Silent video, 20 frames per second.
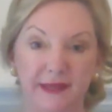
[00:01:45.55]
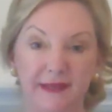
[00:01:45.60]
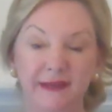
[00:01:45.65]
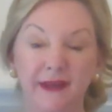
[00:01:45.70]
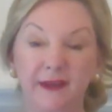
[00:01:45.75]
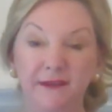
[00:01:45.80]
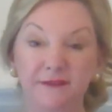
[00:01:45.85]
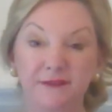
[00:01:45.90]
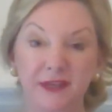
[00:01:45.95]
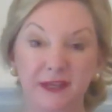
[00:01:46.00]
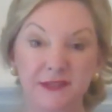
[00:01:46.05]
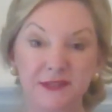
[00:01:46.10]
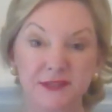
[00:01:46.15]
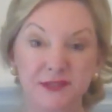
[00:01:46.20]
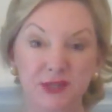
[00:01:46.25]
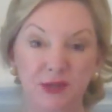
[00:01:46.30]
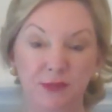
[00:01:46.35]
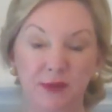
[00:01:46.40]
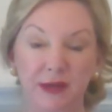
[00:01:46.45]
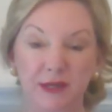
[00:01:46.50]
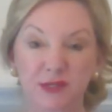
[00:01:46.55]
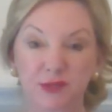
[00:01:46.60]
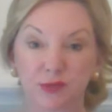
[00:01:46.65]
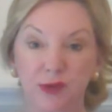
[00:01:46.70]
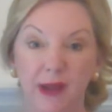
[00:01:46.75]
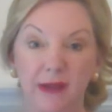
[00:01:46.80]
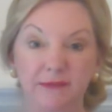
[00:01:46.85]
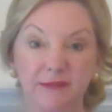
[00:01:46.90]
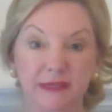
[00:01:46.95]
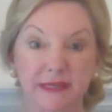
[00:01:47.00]
and I've done so by
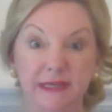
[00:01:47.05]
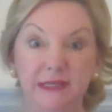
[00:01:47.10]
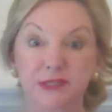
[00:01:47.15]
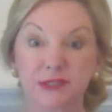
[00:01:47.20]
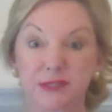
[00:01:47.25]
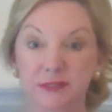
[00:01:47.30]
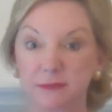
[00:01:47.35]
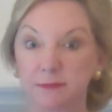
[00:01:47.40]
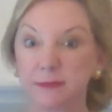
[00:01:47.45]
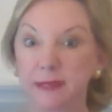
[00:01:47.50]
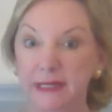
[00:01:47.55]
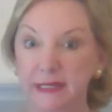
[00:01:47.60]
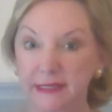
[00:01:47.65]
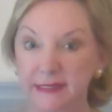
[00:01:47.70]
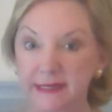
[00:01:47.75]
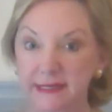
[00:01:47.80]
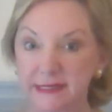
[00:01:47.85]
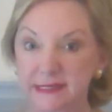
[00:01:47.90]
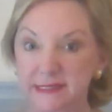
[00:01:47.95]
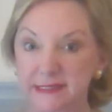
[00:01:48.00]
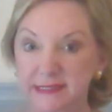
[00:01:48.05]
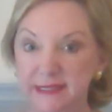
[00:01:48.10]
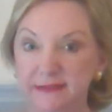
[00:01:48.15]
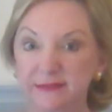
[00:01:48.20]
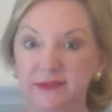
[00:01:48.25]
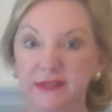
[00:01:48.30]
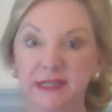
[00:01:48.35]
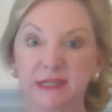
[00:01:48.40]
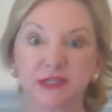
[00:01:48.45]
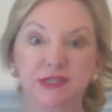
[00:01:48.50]
traveling into the Middle East,
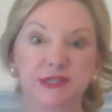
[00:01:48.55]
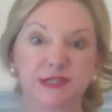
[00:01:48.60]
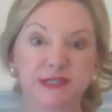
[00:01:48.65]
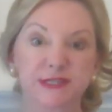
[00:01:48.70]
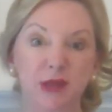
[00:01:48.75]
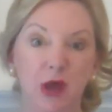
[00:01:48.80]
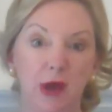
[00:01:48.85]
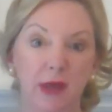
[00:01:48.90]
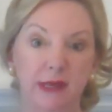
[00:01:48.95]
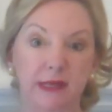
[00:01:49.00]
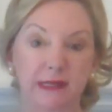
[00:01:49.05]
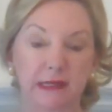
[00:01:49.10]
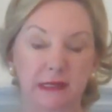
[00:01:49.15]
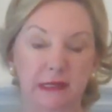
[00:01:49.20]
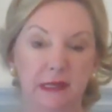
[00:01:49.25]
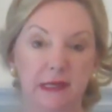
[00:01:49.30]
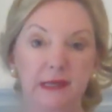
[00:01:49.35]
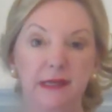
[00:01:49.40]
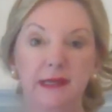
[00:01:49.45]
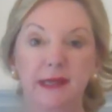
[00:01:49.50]
even into Saudi